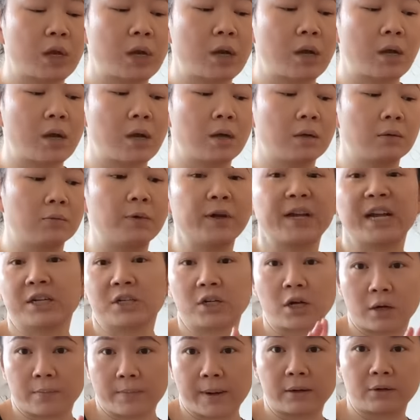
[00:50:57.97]
uh, we
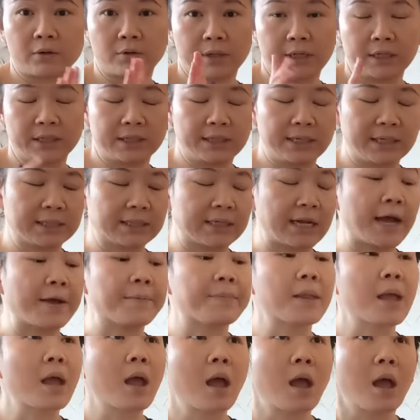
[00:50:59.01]
can talk about donation next time